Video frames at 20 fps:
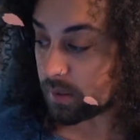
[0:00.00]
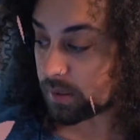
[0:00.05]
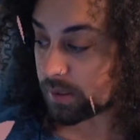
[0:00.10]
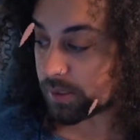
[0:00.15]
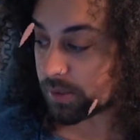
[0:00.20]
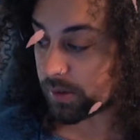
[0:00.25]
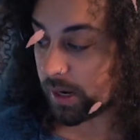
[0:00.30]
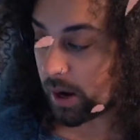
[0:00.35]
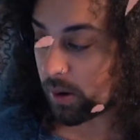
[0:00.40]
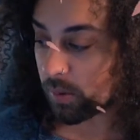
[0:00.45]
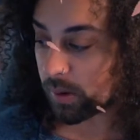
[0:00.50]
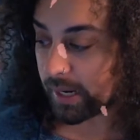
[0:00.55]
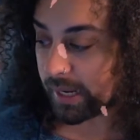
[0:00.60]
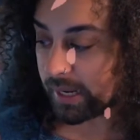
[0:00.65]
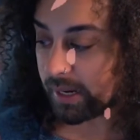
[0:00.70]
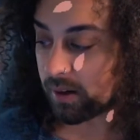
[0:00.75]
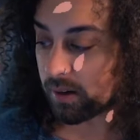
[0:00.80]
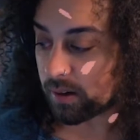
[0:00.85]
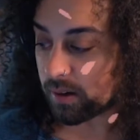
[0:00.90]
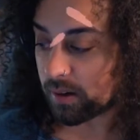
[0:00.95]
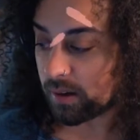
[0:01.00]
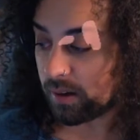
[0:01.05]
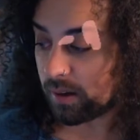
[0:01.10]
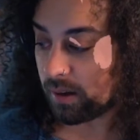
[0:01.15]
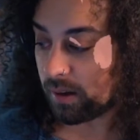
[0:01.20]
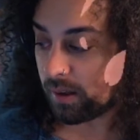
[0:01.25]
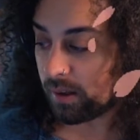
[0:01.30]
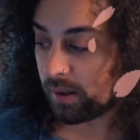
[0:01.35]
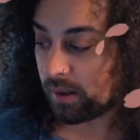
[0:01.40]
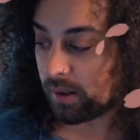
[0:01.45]
So now we're here,
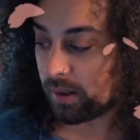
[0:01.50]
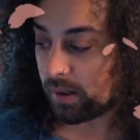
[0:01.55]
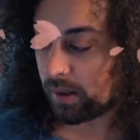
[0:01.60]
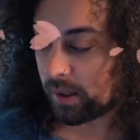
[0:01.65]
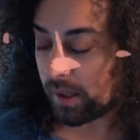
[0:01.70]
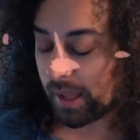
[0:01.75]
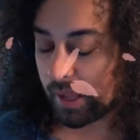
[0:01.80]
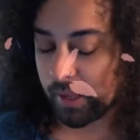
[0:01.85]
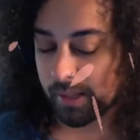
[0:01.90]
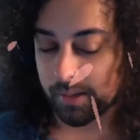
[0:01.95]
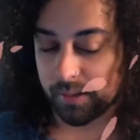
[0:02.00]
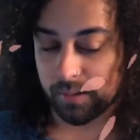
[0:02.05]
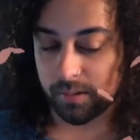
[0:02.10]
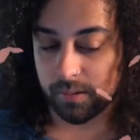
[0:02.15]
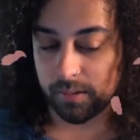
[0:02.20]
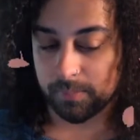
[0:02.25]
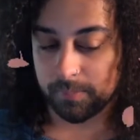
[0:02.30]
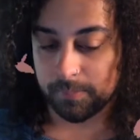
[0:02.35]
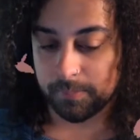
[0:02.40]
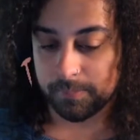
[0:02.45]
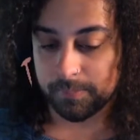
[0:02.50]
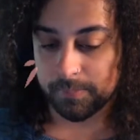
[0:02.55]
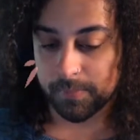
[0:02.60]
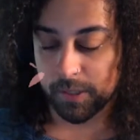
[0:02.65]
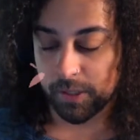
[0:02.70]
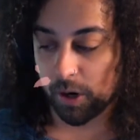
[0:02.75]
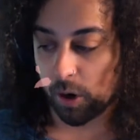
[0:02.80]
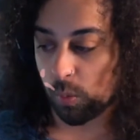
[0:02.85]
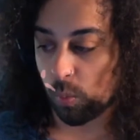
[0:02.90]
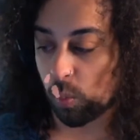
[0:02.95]
and
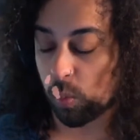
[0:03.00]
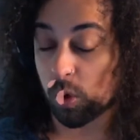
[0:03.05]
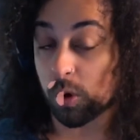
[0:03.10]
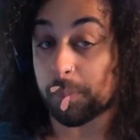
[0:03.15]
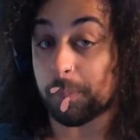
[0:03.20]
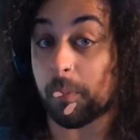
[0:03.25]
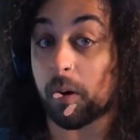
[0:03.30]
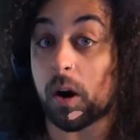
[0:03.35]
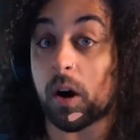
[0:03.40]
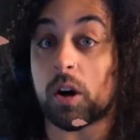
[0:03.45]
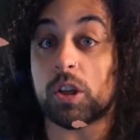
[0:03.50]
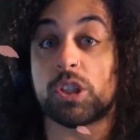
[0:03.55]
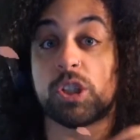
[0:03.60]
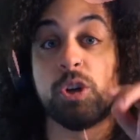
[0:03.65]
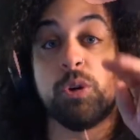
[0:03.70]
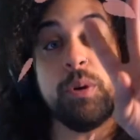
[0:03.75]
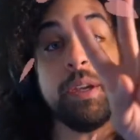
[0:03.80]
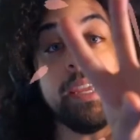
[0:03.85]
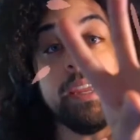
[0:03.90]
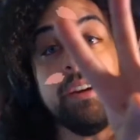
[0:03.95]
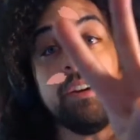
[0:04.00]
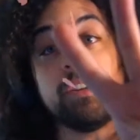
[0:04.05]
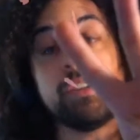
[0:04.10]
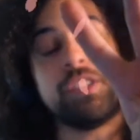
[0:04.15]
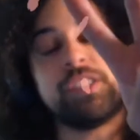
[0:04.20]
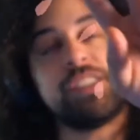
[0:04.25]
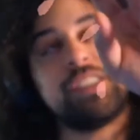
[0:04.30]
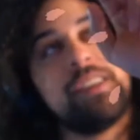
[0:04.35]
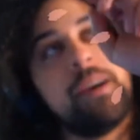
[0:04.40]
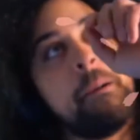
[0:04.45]
you know, we're two
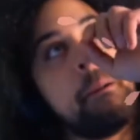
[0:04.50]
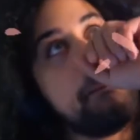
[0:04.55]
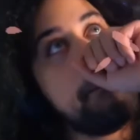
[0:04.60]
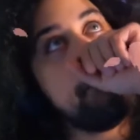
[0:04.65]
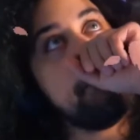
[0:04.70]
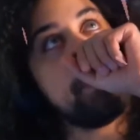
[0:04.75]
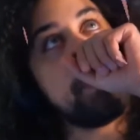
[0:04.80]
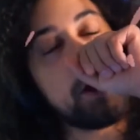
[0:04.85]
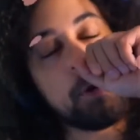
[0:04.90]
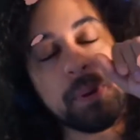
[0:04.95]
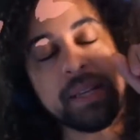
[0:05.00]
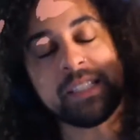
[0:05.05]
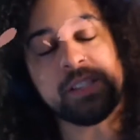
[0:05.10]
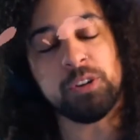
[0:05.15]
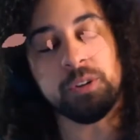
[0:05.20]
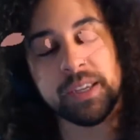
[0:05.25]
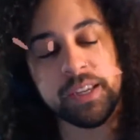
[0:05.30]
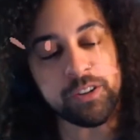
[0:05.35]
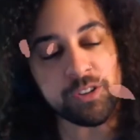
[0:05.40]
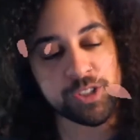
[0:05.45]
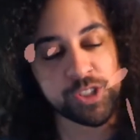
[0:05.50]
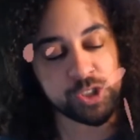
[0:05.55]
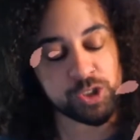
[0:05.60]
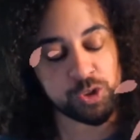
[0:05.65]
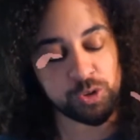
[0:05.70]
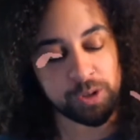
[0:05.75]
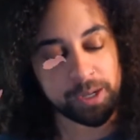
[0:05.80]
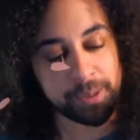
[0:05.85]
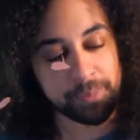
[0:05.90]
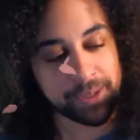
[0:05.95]
years. It'll be two years
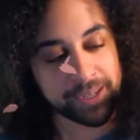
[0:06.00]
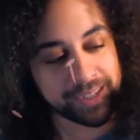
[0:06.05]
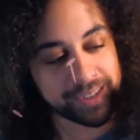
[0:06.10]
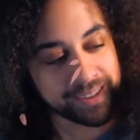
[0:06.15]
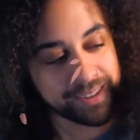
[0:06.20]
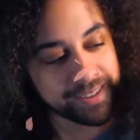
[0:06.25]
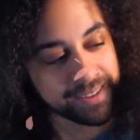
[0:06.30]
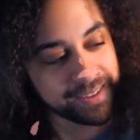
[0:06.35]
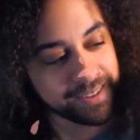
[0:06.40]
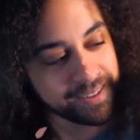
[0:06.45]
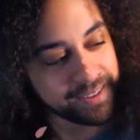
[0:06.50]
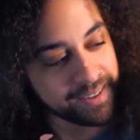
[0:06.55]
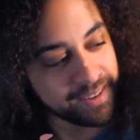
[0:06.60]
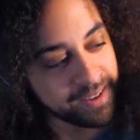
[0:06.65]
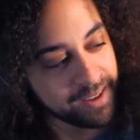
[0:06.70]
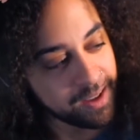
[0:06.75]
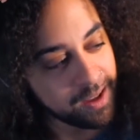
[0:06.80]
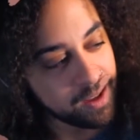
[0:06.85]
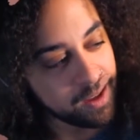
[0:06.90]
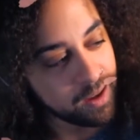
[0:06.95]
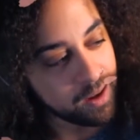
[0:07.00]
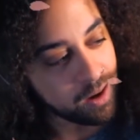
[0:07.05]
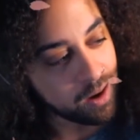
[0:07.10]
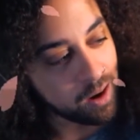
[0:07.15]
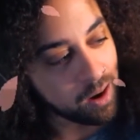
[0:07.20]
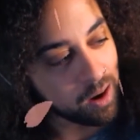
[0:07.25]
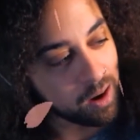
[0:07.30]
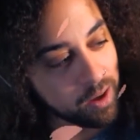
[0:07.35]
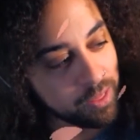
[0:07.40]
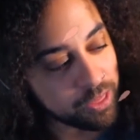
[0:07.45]
streaming
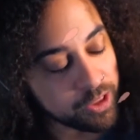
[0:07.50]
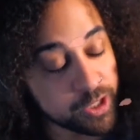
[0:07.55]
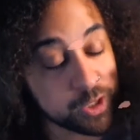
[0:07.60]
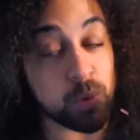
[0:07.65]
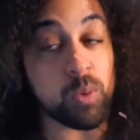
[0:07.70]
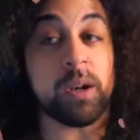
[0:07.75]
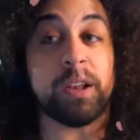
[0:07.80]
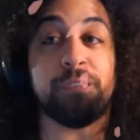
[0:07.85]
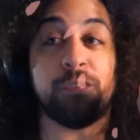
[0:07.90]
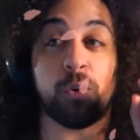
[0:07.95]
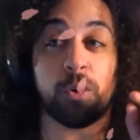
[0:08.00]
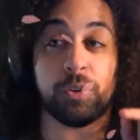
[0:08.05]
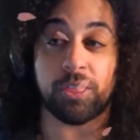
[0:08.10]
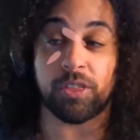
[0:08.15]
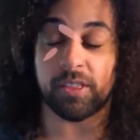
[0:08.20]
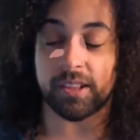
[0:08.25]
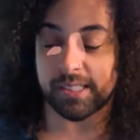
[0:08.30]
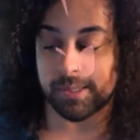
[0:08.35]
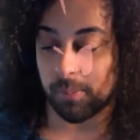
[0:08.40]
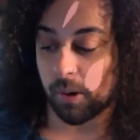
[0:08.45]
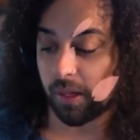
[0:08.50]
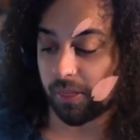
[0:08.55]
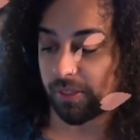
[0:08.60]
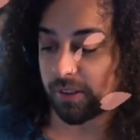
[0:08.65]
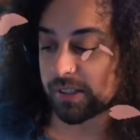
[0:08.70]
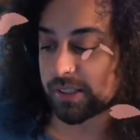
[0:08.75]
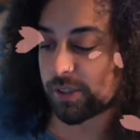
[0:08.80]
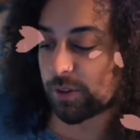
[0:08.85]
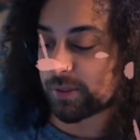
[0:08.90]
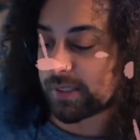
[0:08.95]
on the 24th of this month.
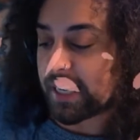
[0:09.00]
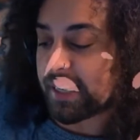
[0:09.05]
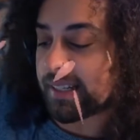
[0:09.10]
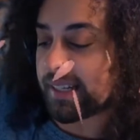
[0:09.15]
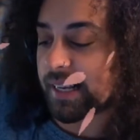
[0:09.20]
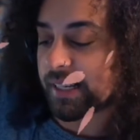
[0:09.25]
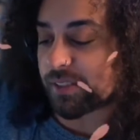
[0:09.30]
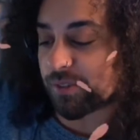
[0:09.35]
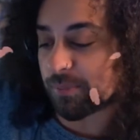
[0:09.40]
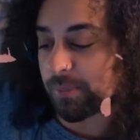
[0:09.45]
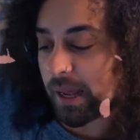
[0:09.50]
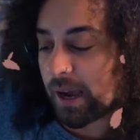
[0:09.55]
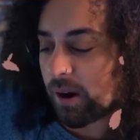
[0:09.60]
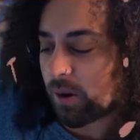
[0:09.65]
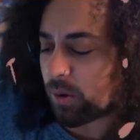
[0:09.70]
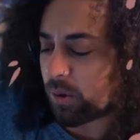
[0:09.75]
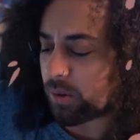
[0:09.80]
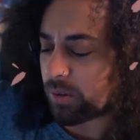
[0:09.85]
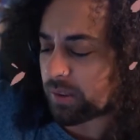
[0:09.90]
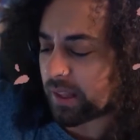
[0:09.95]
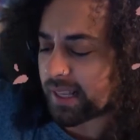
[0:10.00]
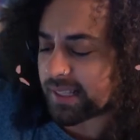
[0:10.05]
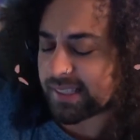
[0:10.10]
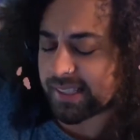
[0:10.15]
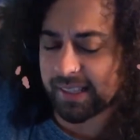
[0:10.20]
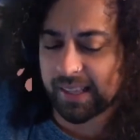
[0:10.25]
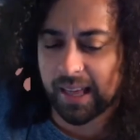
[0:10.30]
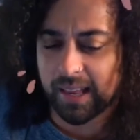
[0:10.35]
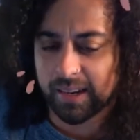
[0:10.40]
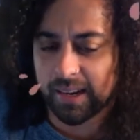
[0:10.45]
So 10 days from now, or less
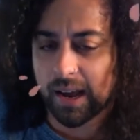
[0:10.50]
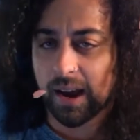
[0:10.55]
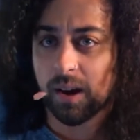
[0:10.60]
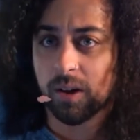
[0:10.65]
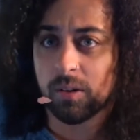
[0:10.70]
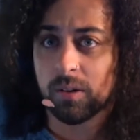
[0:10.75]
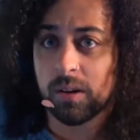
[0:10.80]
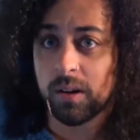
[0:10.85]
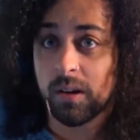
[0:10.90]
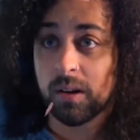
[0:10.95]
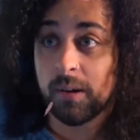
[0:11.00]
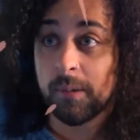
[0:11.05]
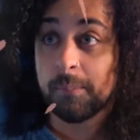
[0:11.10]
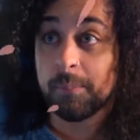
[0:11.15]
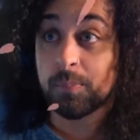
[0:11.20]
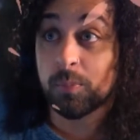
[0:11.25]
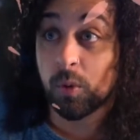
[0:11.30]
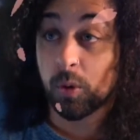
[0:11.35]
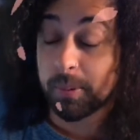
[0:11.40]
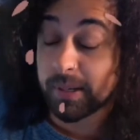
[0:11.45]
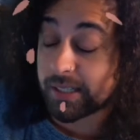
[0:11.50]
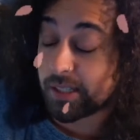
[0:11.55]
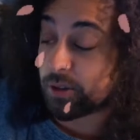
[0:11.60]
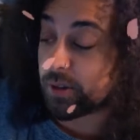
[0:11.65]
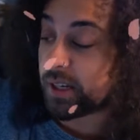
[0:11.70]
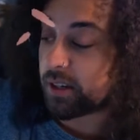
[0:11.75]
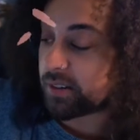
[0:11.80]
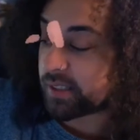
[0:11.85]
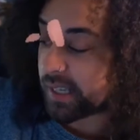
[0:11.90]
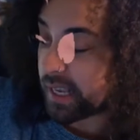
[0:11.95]
than that now, will be two
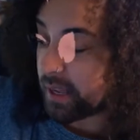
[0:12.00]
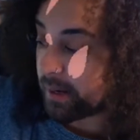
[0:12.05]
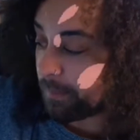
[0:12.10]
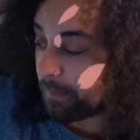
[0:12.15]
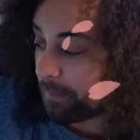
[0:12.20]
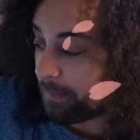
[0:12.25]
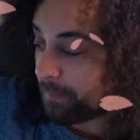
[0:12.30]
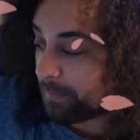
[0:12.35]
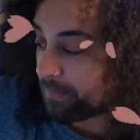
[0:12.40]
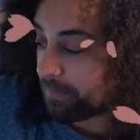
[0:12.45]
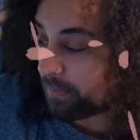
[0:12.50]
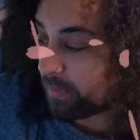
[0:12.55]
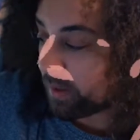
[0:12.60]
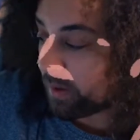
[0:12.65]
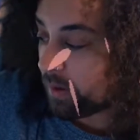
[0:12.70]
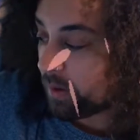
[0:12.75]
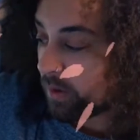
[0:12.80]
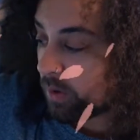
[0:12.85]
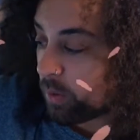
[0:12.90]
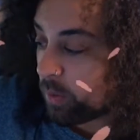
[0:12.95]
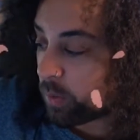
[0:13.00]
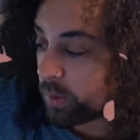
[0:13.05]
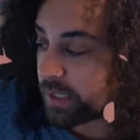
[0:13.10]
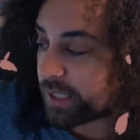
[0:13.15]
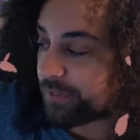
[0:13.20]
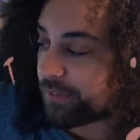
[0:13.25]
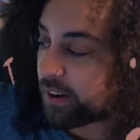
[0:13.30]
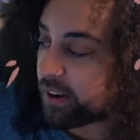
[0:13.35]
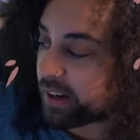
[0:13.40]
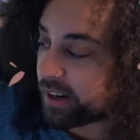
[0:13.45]
years in, which is
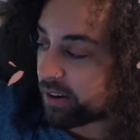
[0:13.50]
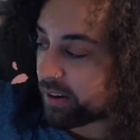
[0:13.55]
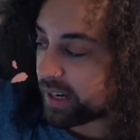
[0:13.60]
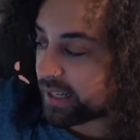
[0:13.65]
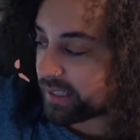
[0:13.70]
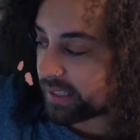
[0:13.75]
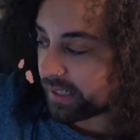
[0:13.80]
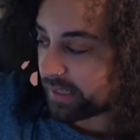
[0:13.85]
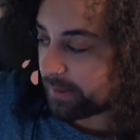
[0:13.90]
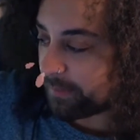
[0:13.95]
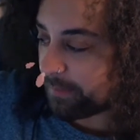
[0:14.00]
very crazy.